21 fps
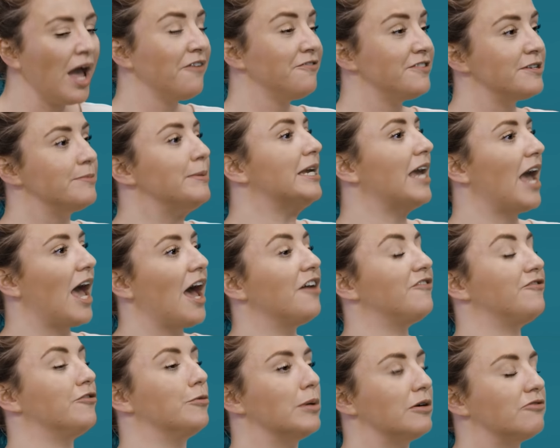have to be
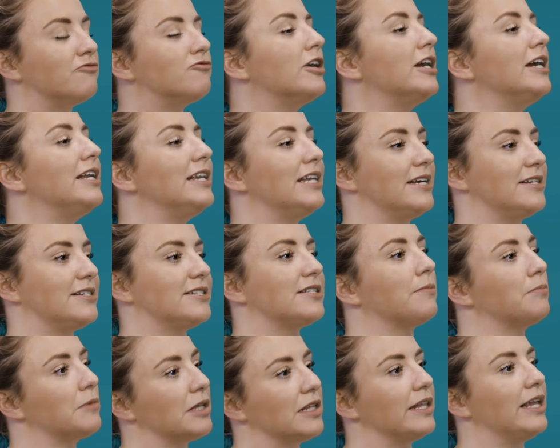careful, but really it's
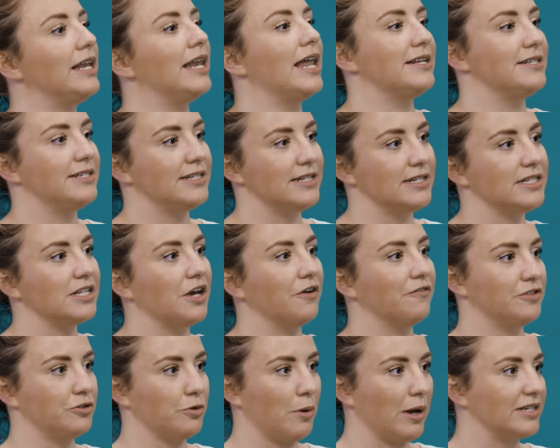something that lends
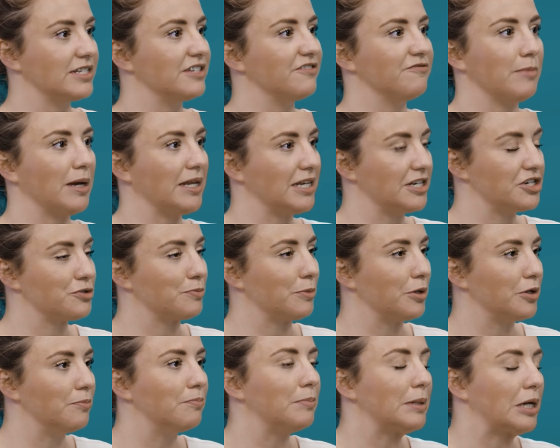itself to active
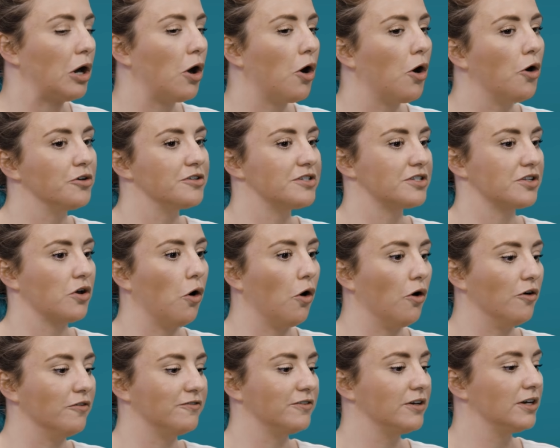management because
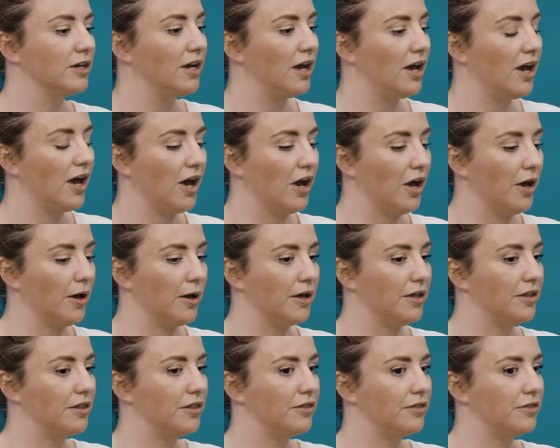of
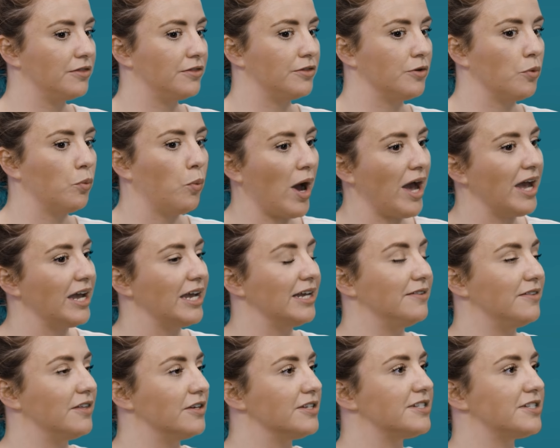the way
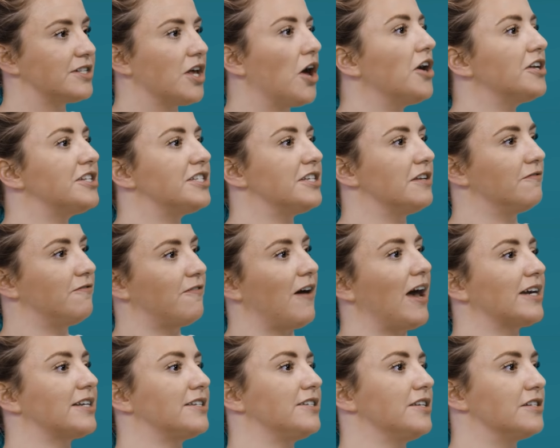that certain
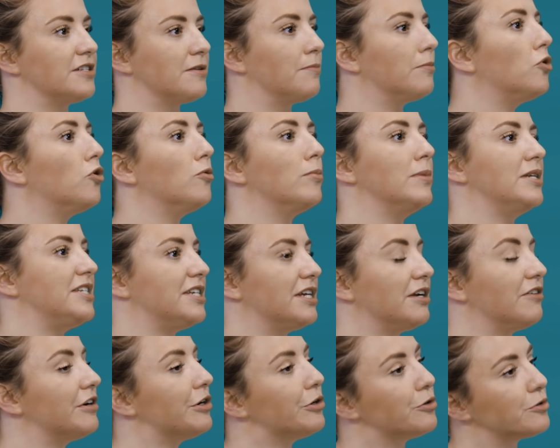factors are more
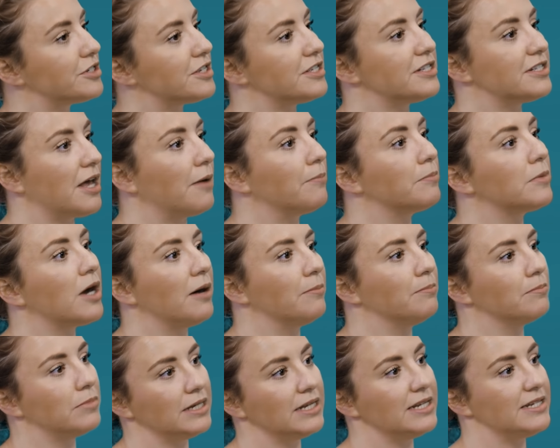material to some
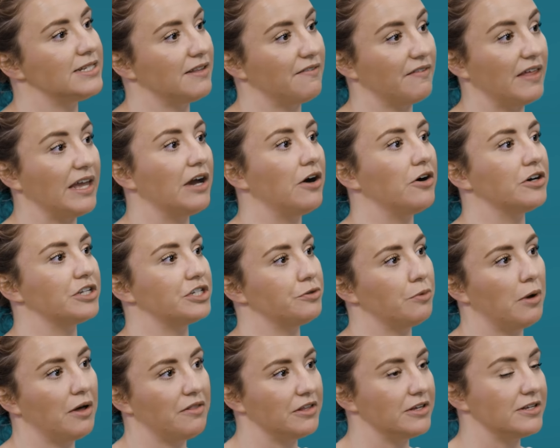companies than they are
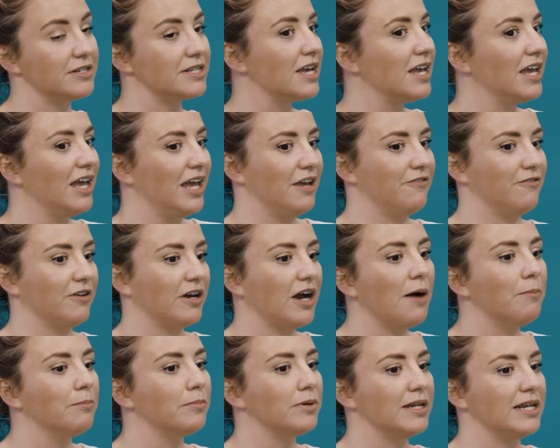to others. If a
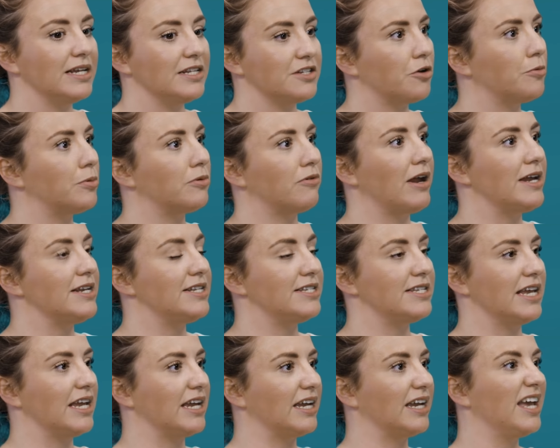company is
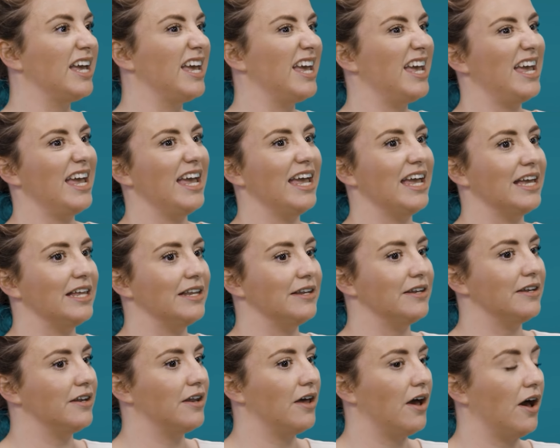operating
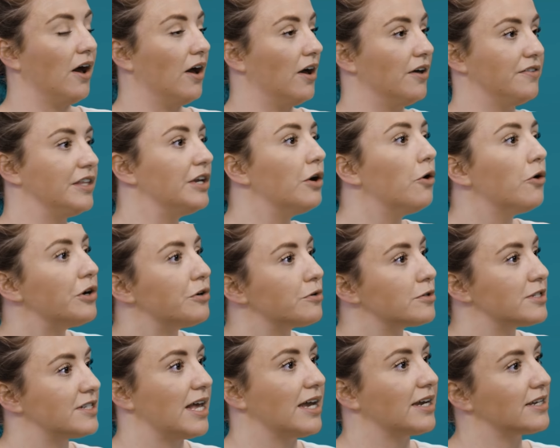in the oil
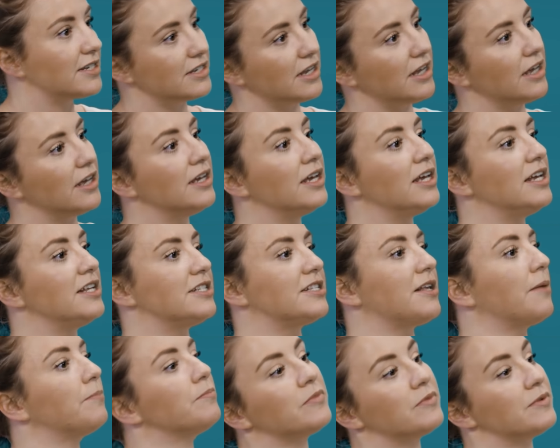sector,
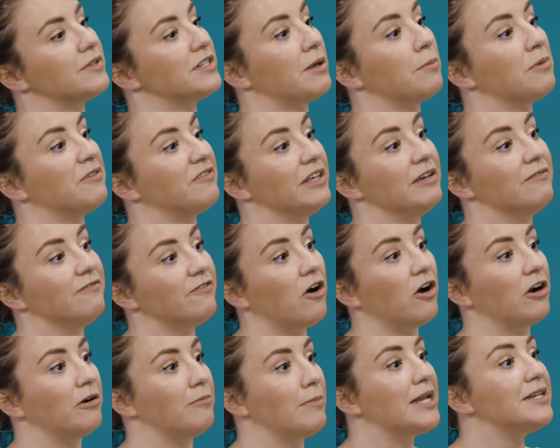some of the
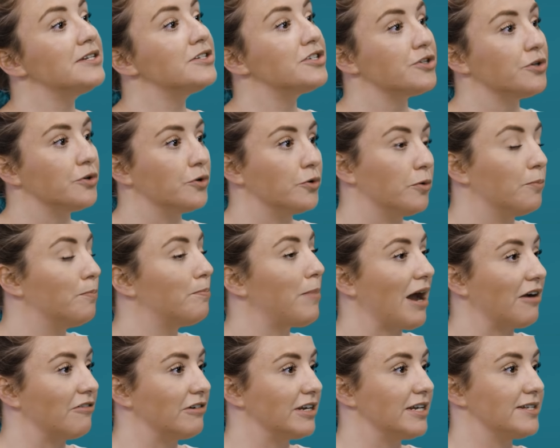environmental
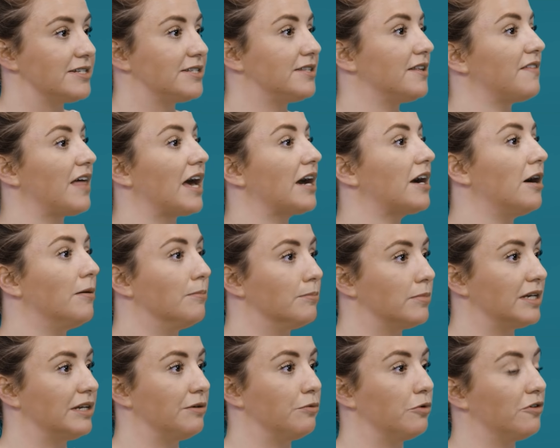barriers that
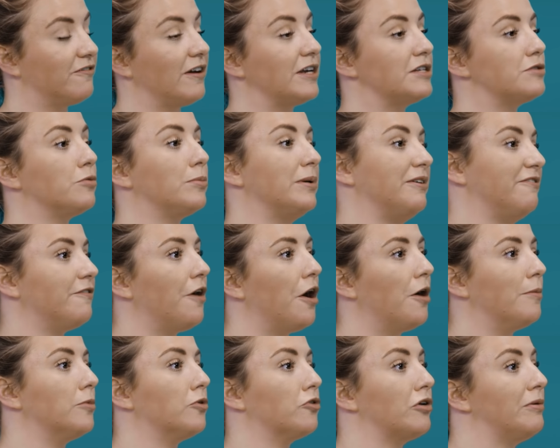company will face will be
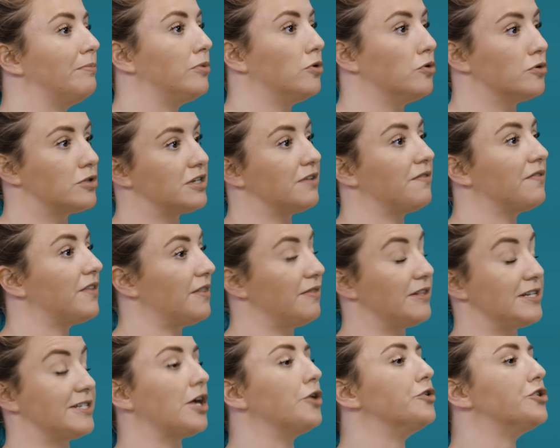far more important than
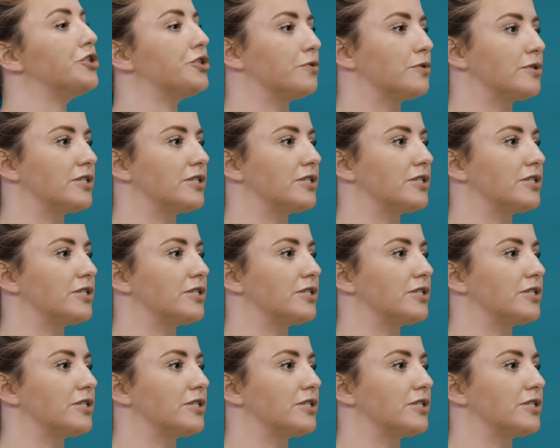the social